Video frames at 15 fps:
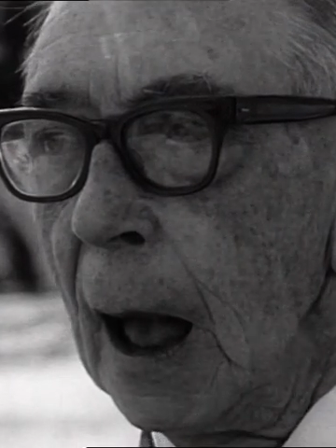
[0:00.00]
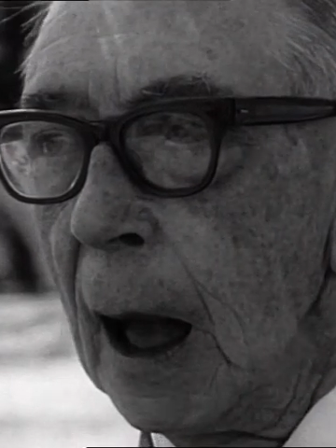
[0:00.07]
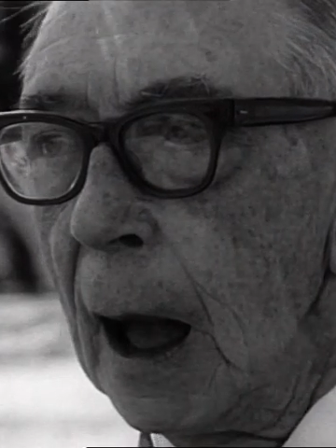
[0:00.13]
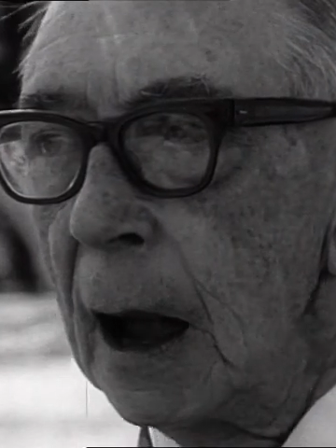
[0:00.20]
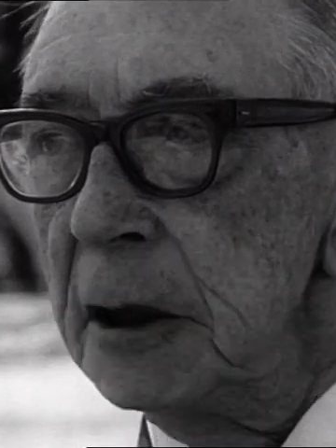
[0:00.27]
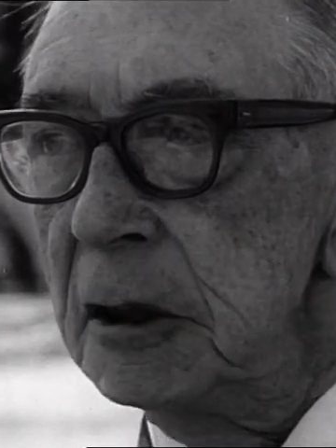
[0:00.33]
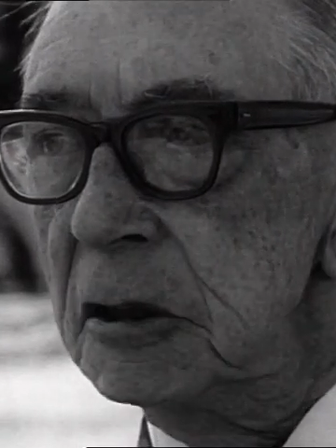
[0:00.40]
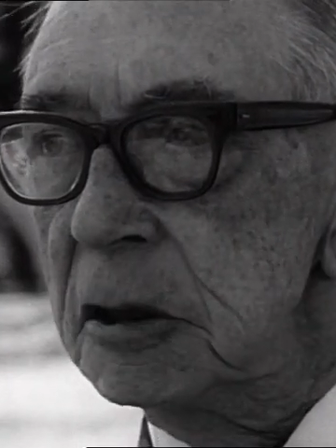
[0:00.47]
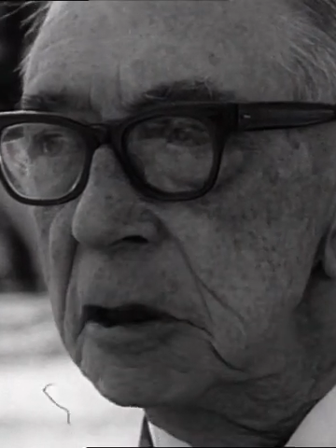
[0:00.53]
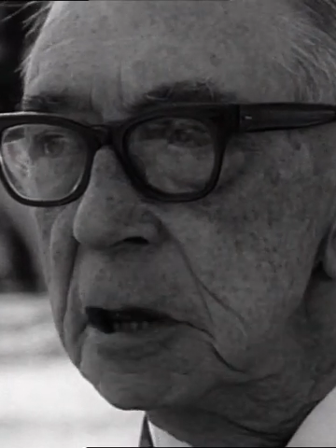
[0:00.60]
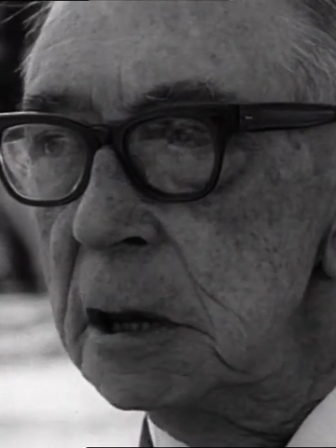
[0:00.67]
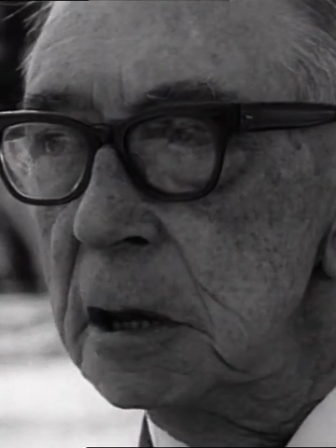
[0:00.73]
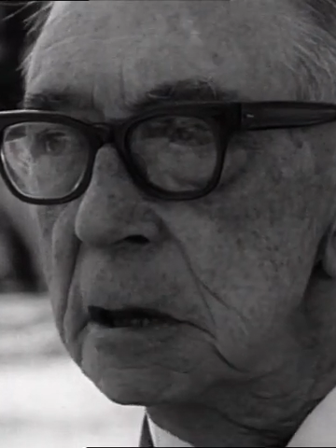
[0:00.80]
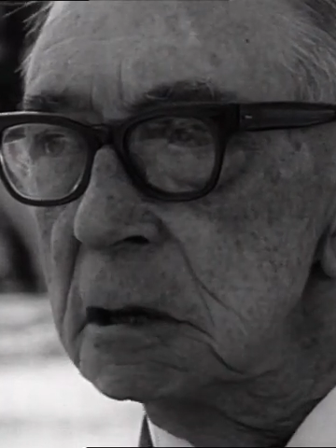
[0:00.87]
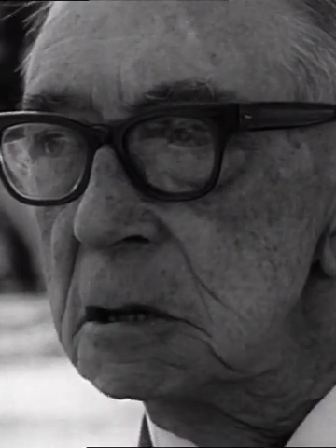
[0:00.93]
I
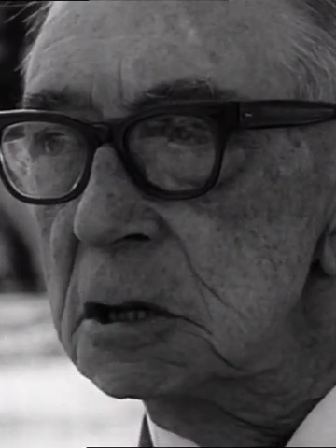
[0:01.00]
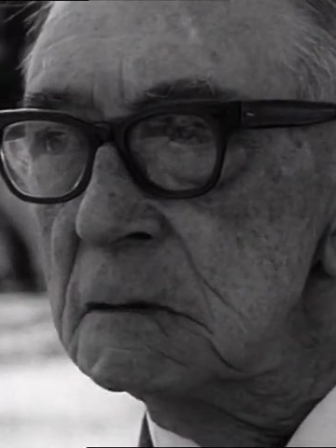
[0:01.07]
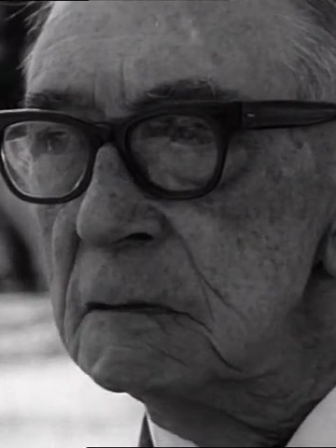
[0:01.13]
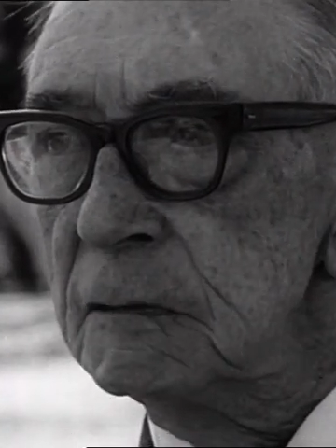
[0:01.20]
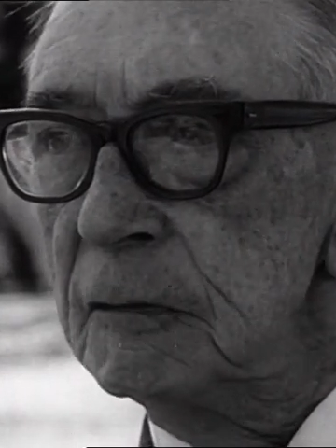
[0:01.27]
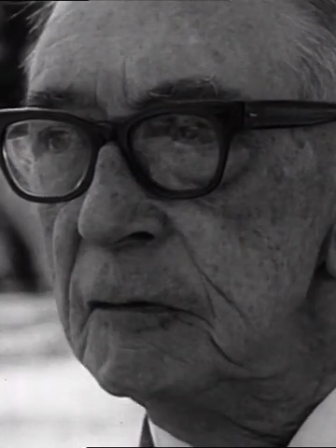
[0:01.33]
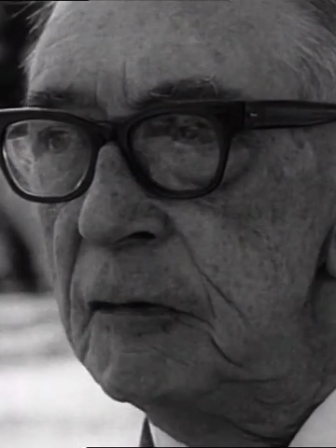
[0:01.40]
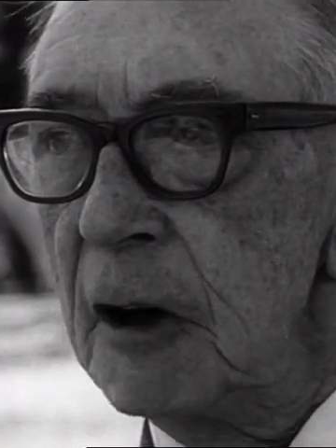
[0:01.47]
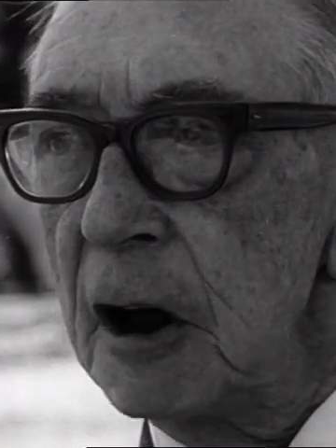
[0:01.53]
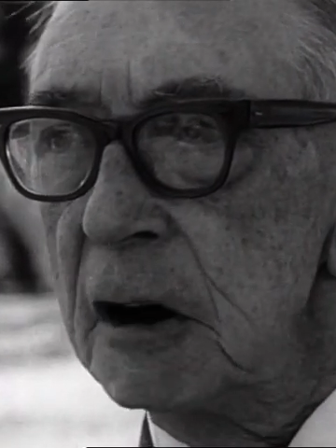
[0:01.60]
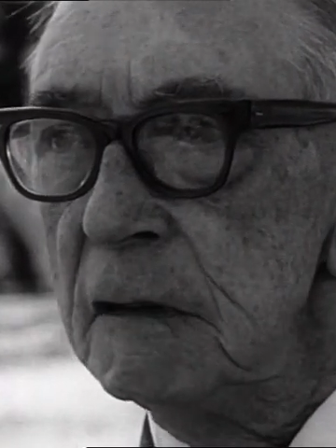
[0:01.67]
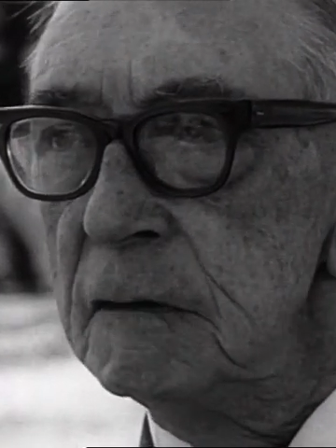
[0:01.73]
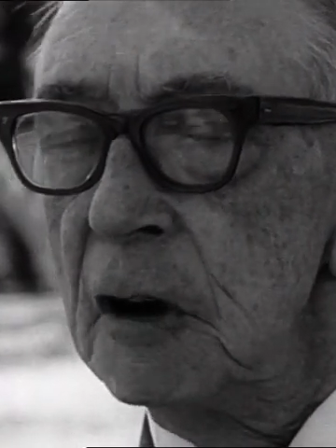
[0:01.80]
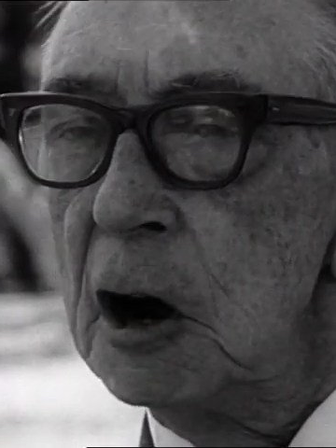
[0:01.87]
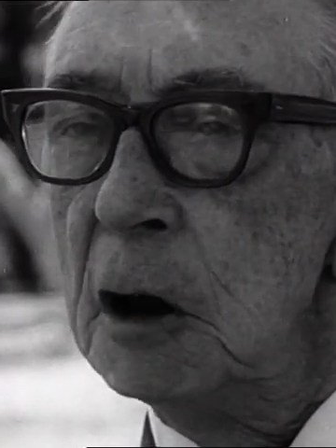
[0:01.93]
think there's a
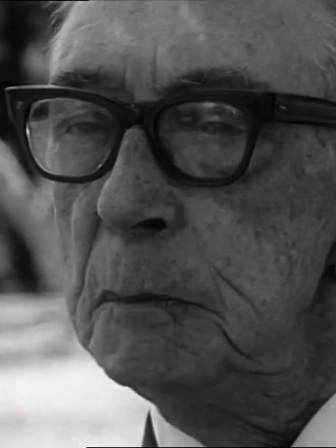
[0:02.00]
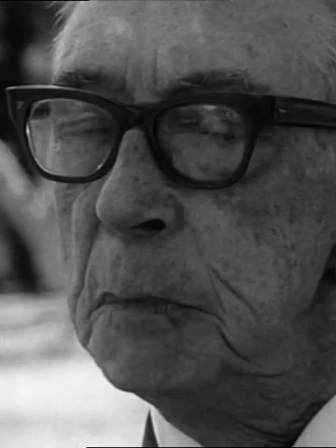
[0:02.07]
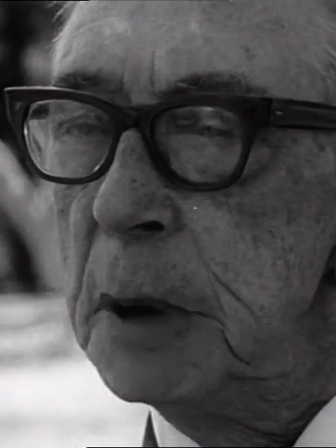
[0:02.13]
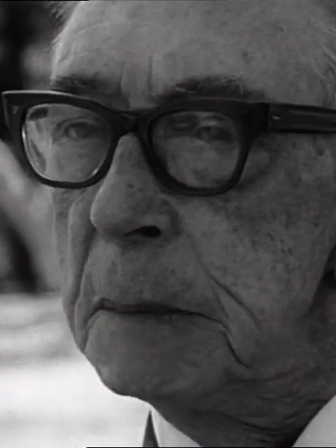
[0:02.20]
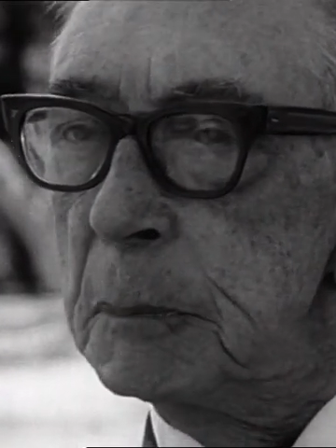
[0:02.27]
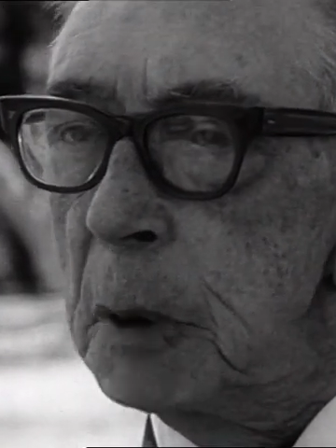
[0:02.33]
very, very big